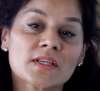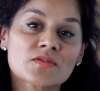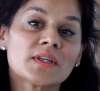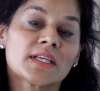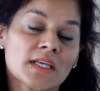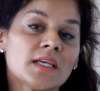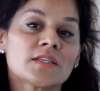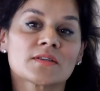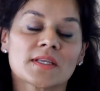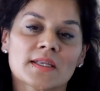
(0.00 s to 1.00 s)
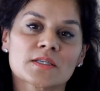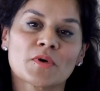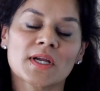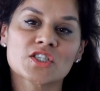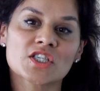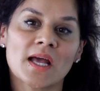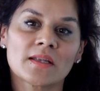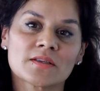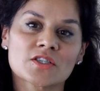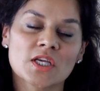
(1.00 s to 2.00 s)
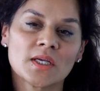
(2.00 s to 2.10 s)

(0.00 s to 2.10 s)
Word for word: is really key to the Enterprise Challenge,